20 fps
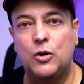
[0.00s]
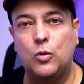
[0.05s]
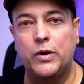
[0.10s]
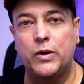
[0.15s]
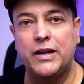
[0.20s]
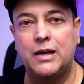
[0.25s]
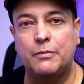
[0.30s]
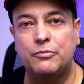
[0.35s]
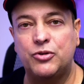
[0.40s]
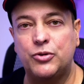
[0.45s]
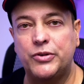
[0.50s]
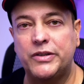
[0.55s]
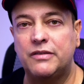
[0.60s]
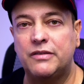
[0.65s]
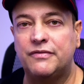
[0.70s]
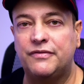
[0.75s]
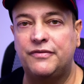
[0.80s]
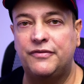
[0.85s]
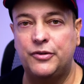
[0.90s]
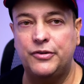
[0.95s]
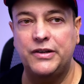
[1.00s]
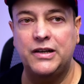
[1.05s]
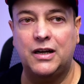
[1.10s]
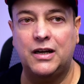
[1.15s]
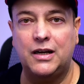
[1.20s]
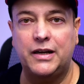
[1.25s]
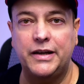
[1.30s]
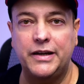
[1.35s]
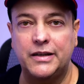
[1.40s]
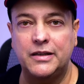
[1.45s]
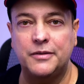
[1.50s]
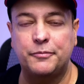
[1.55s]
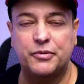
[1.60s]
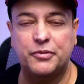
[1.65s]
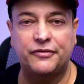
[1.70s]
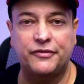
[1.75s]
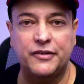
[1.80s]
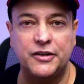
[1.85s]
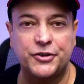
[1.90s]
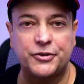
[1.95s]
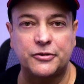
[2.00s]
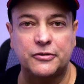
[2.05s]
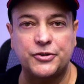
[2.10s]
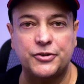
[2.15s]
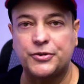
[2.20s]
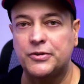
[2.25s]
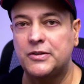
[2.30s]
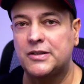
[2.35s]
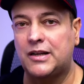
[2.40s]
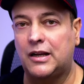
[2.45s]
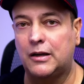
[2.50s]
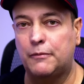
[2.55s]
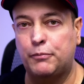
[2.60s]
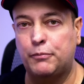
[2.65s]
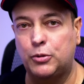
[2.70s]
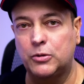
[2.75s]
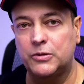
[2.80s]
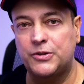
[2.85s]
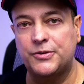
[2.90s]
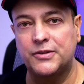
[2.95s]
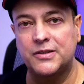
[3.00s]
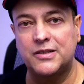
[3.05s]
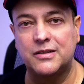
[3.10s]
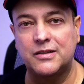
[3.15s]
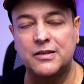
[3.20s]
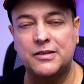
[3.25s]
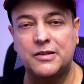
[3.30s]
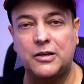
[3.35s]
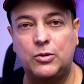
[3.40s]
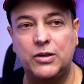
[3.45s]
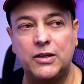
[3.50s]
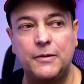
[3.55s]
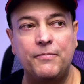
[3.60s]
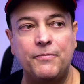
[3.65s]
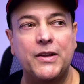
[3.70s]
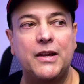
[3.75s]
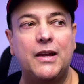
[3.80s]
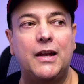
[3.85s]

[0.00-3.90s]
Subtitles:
when I'm doing very high-end professional shoots like portraits and so on.